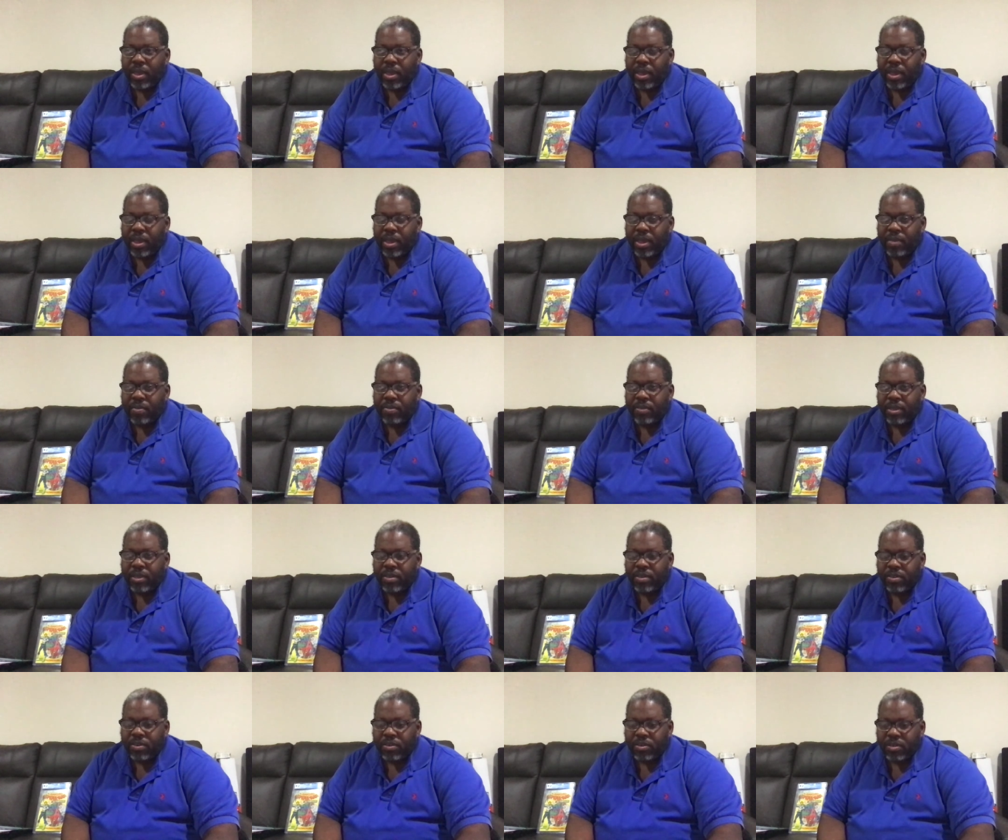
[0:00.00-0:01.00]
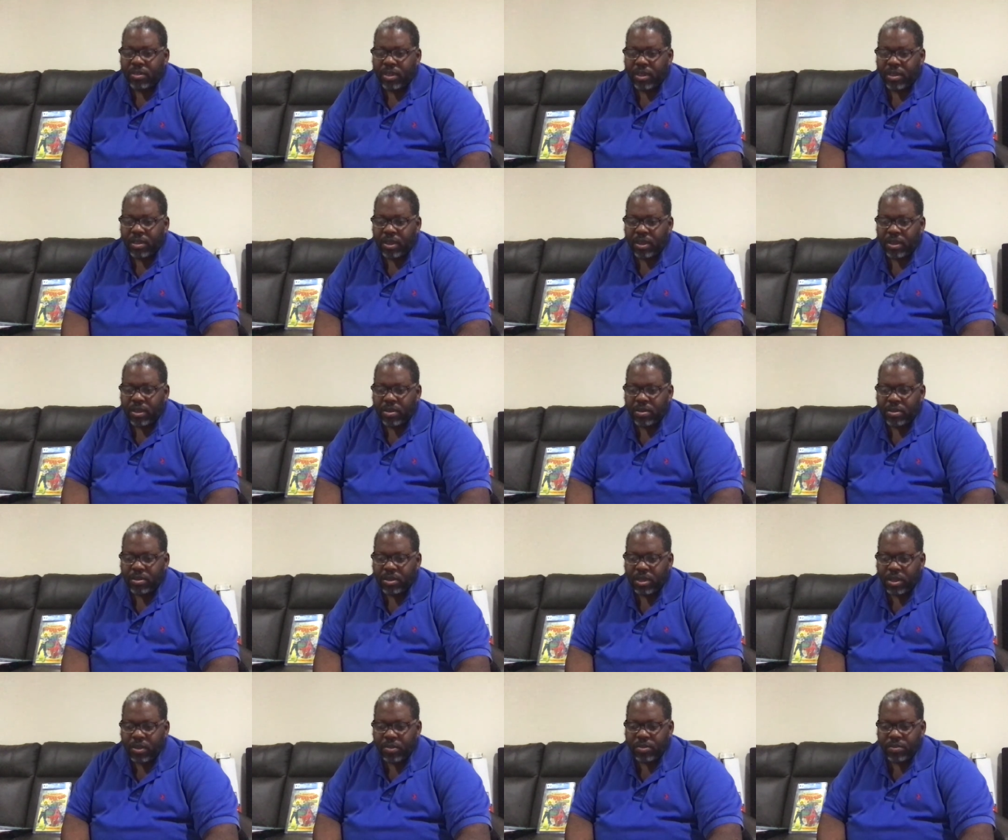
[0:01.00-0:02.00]
And they
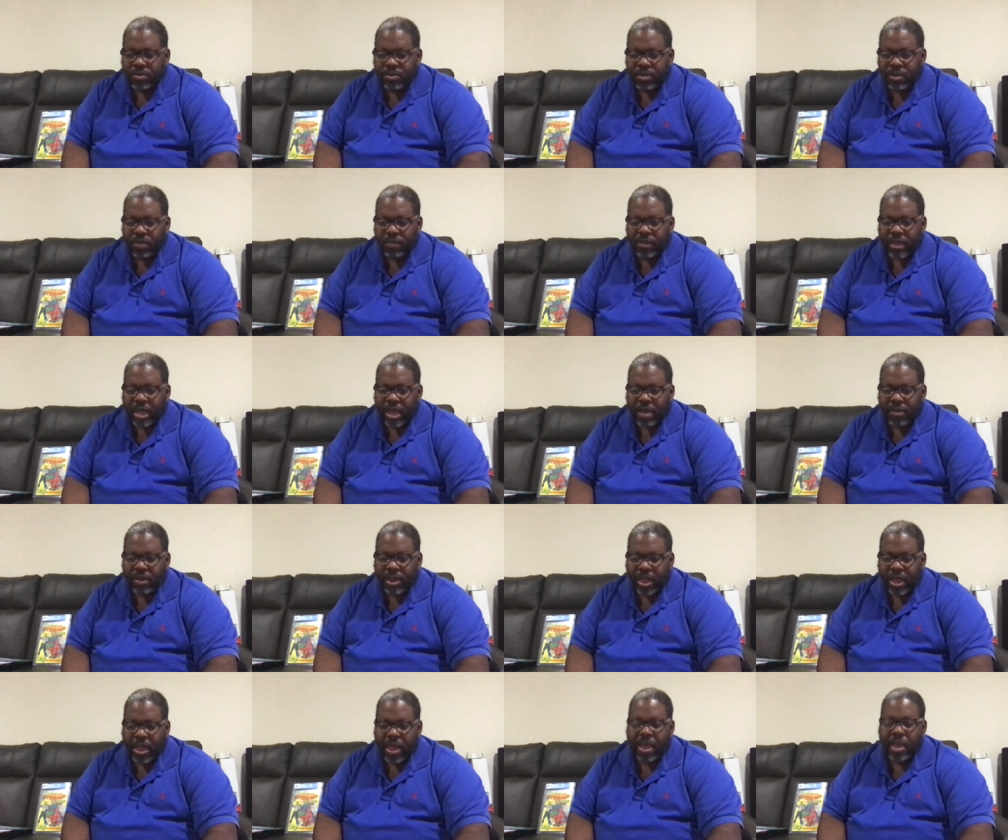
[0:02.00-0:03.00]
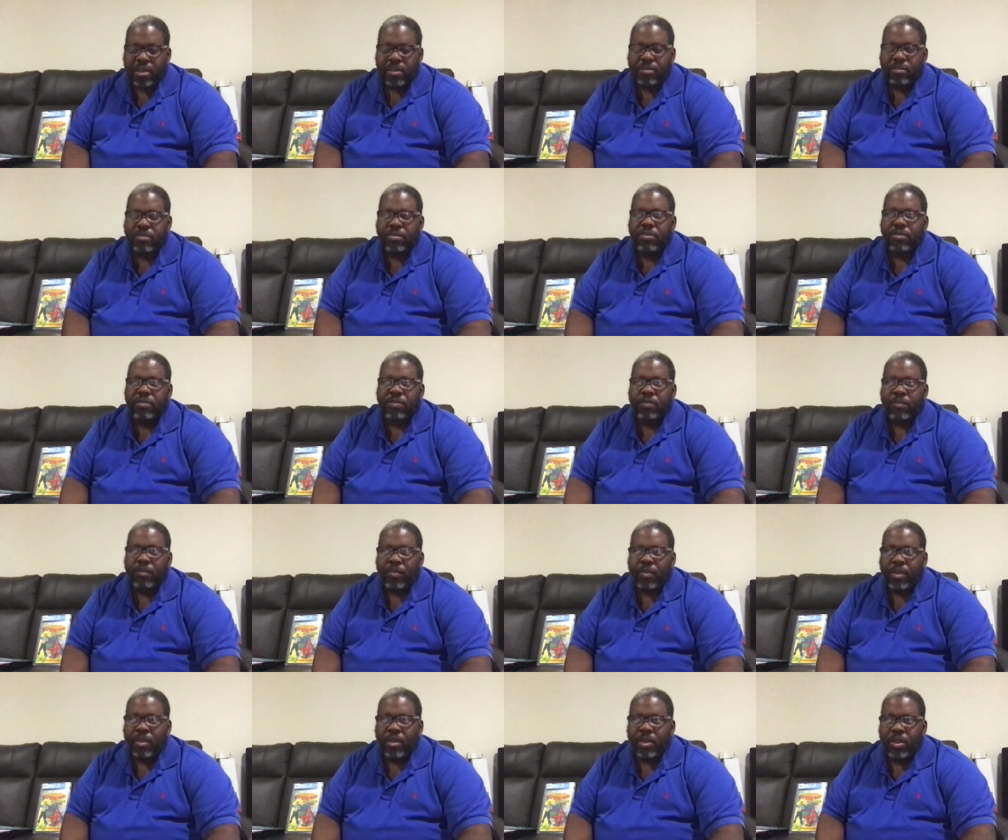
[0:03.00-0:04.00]
held themselves out as
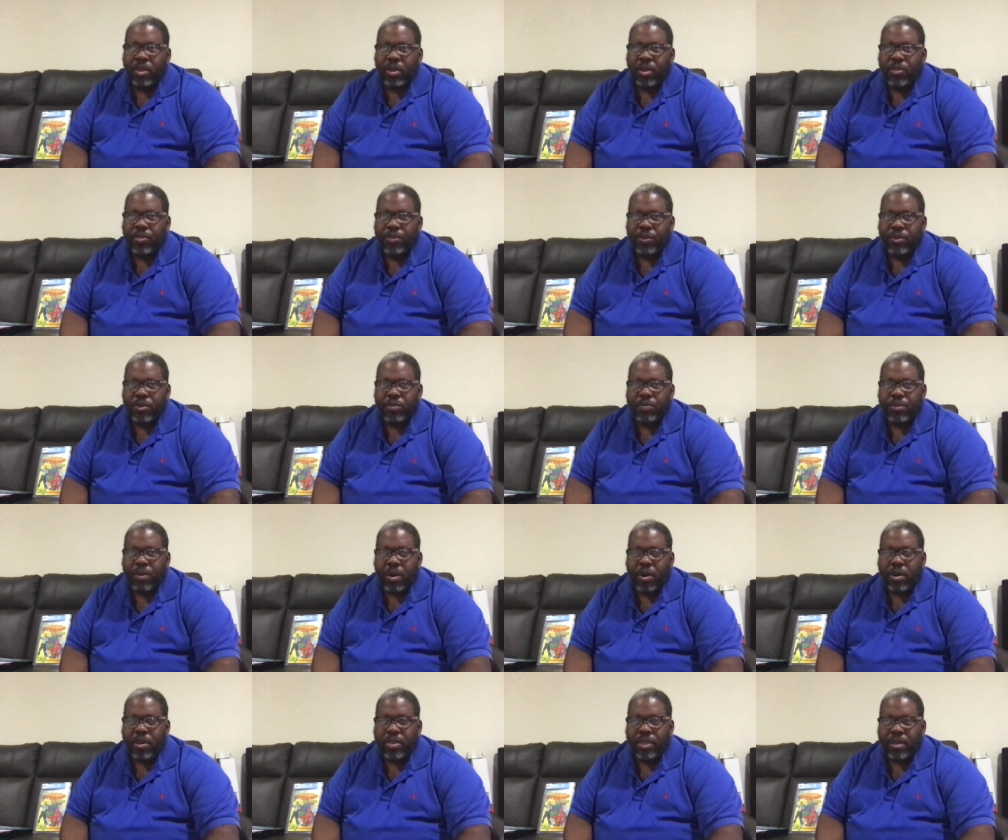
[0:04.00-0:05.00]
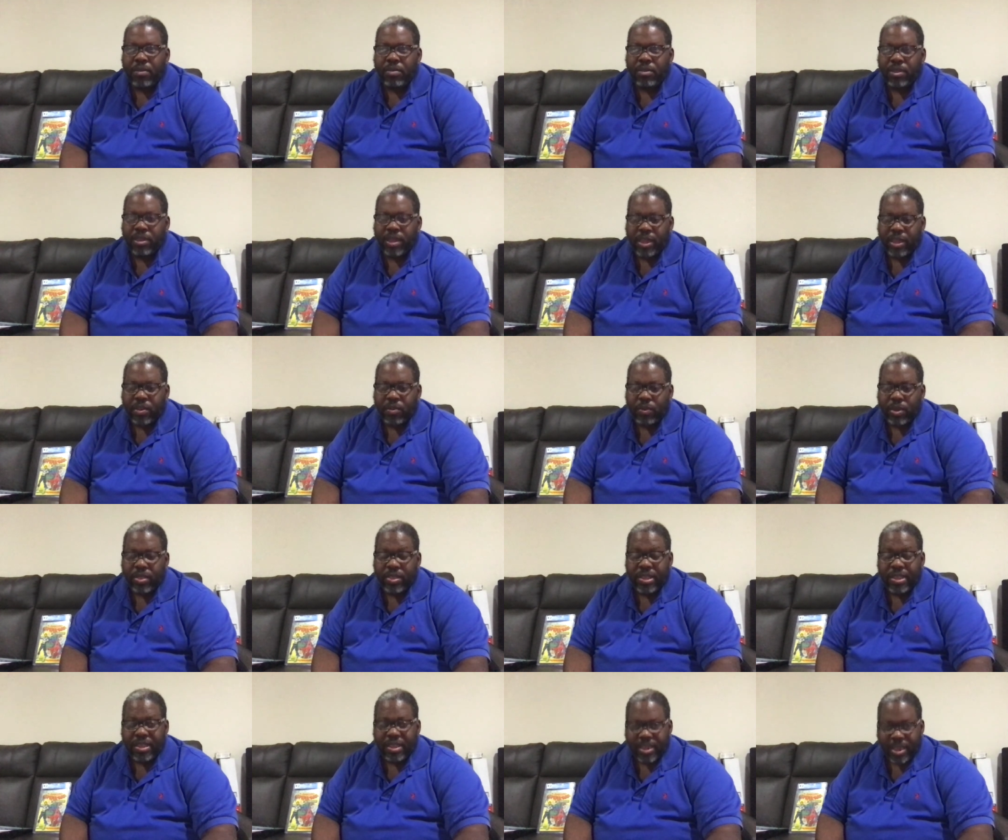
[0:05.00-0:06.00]
a third party that would take away
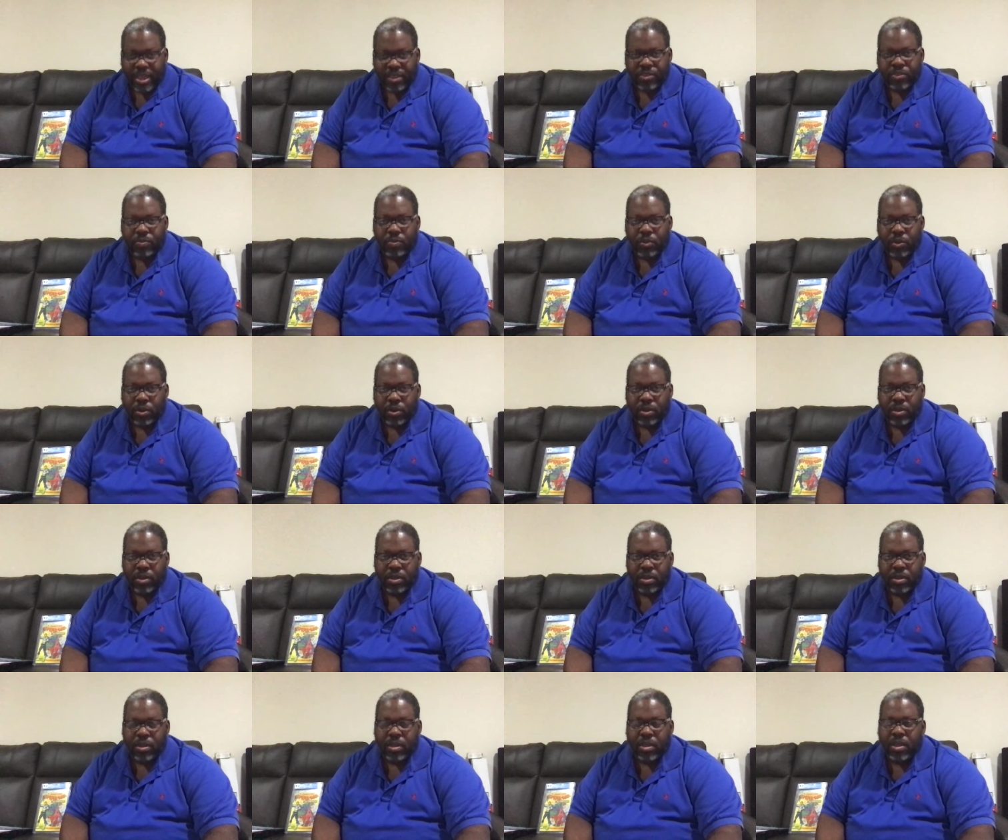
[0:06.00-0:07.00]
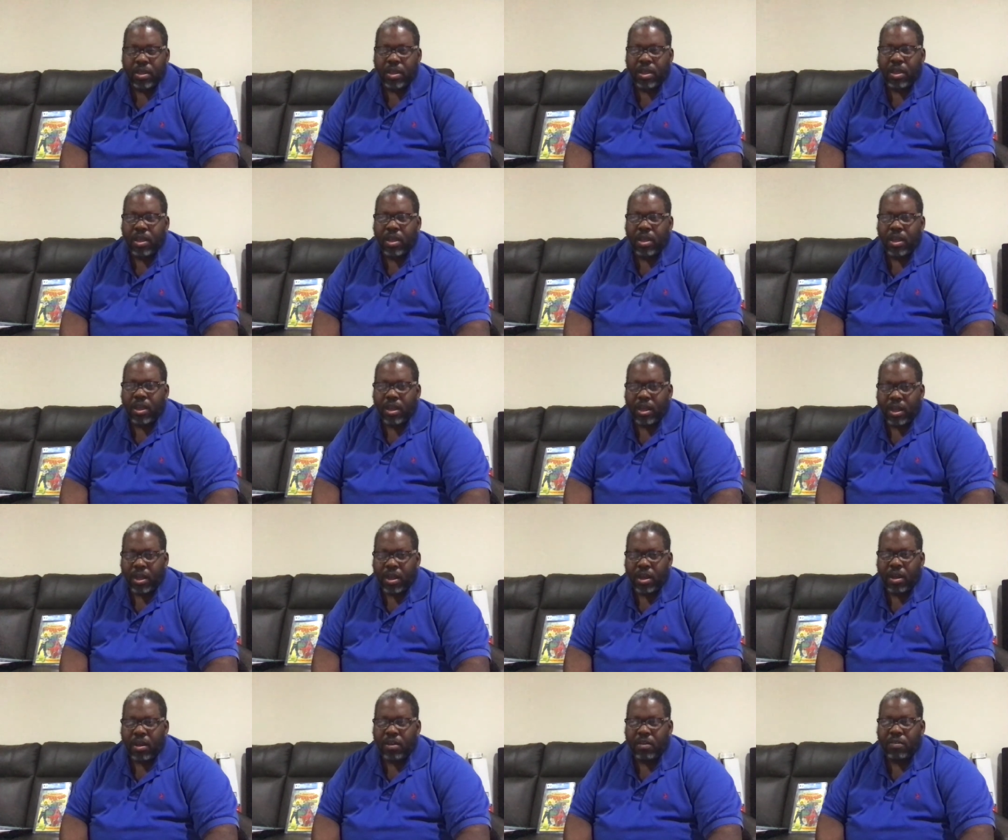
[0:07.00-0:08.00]
the guesswork
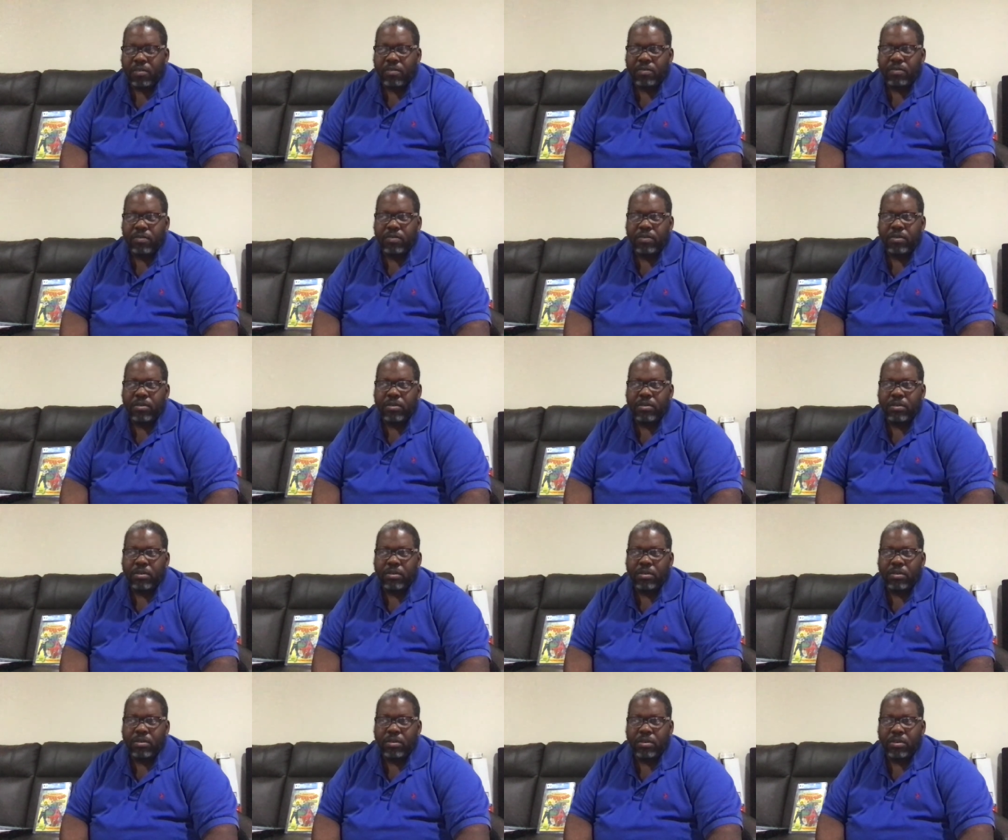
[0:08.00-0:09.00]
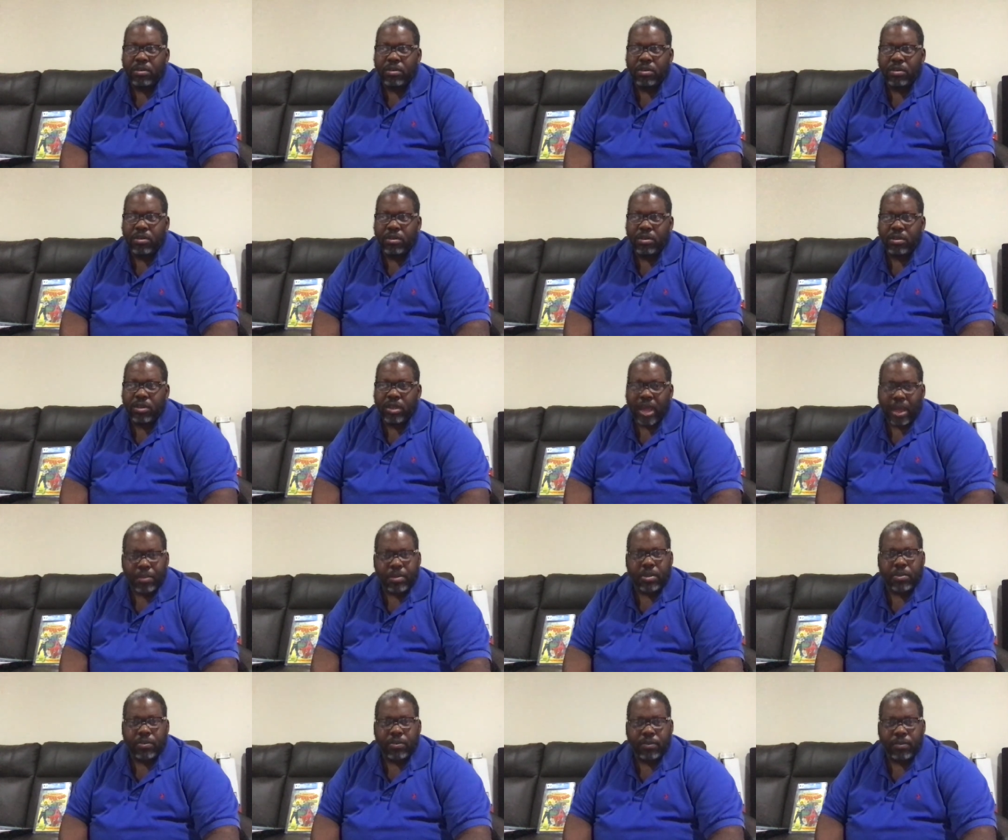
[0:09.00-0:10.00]
of
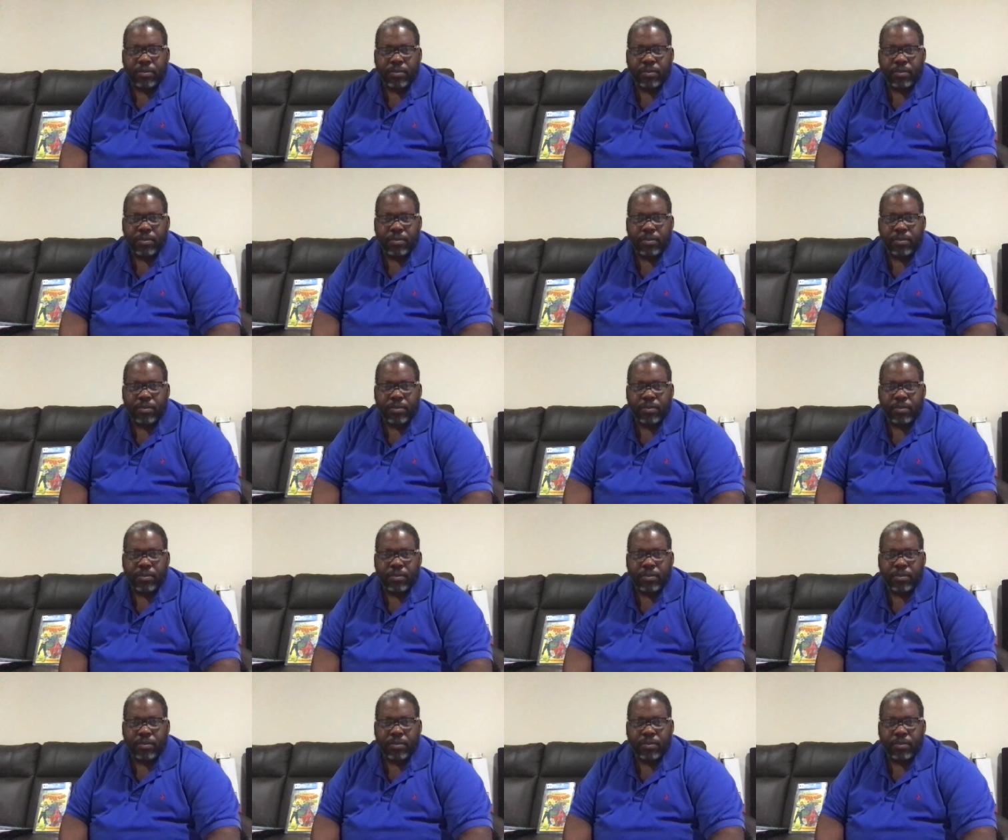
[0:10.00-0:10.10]
comics.